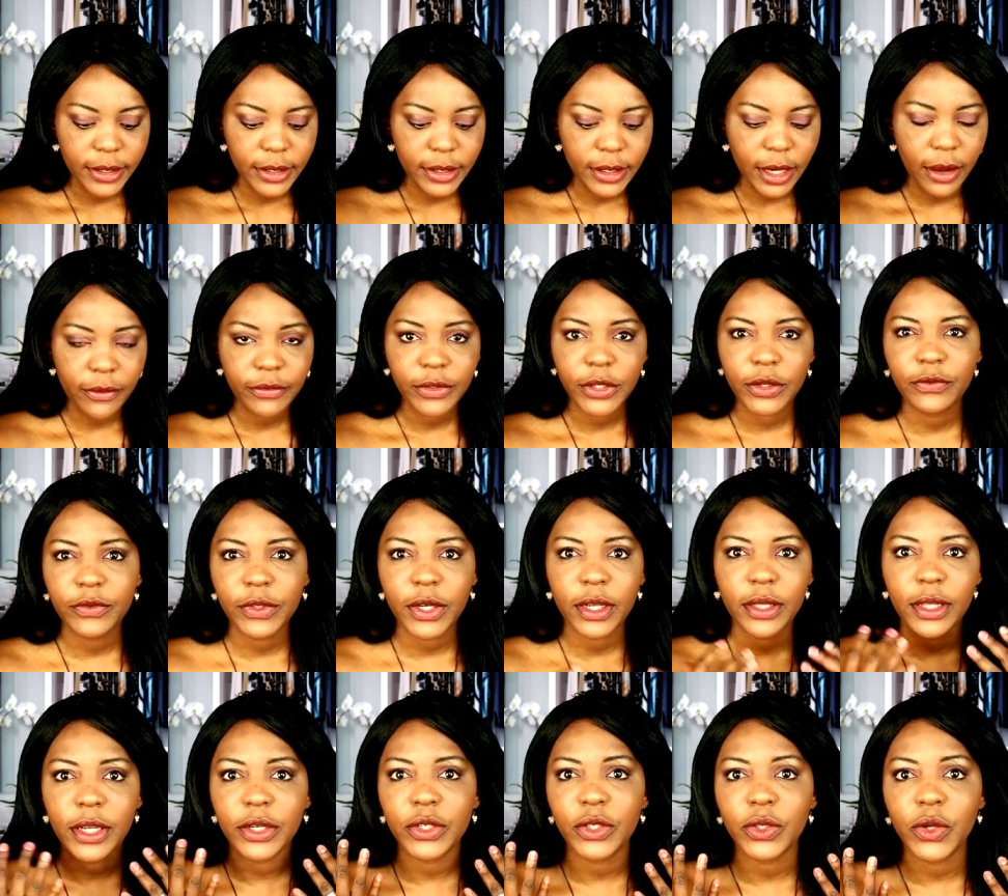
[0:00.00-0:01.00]
after you've done
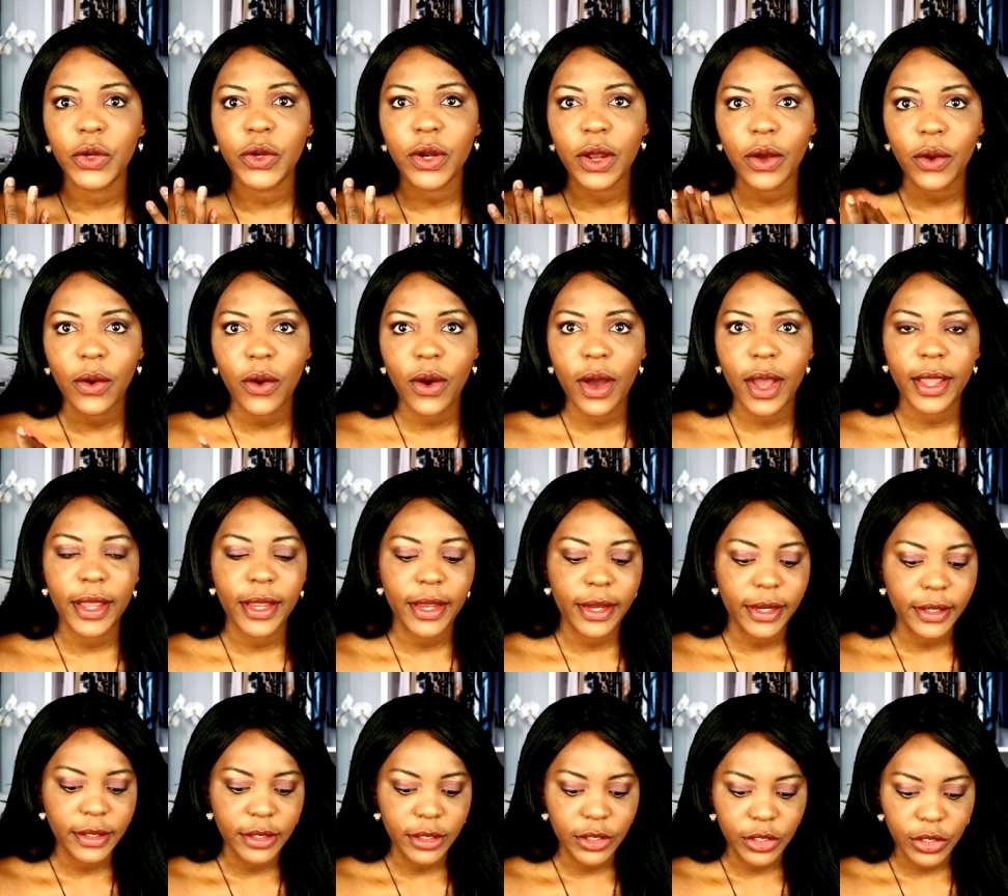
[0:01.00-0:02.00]
that you're gonna go
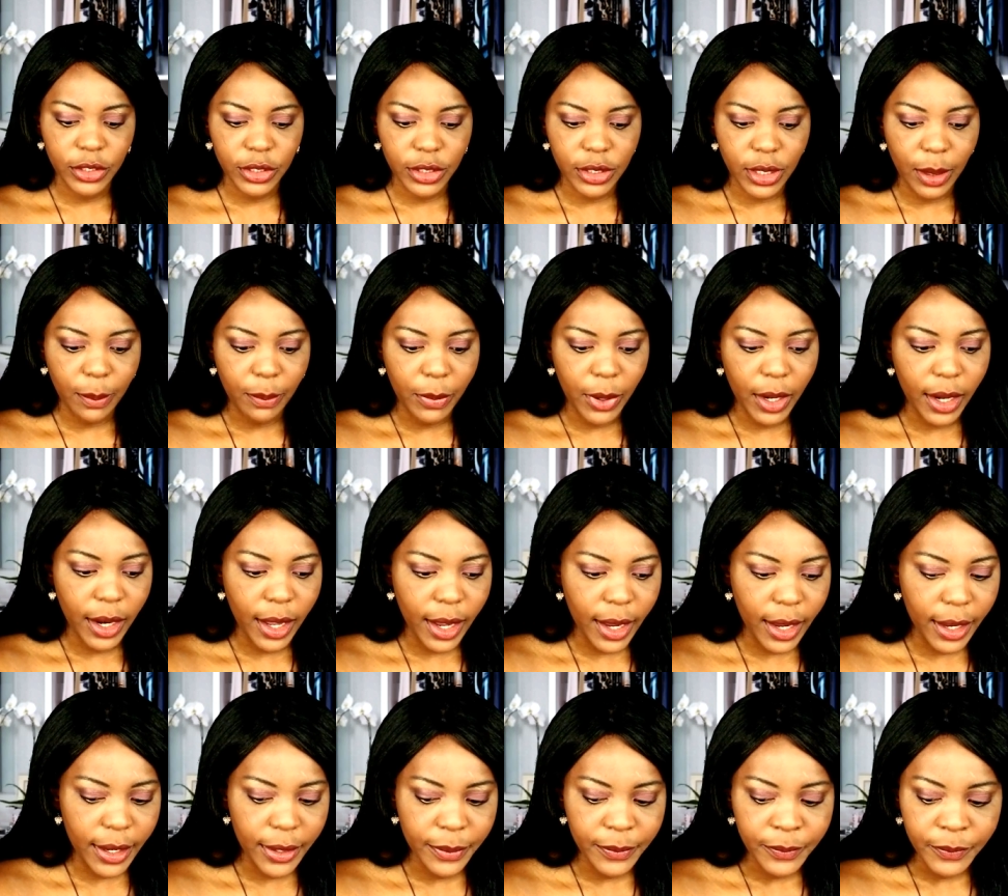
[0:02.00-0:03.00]
ahead and just
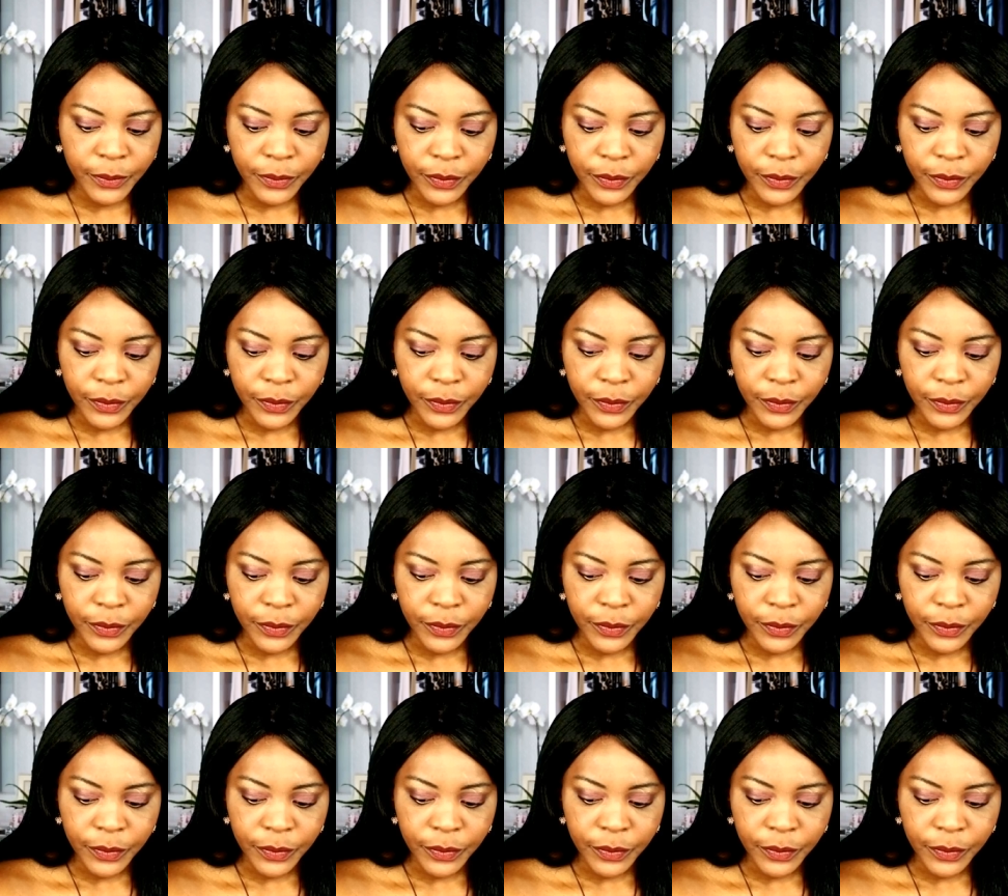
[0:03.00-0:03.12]
apply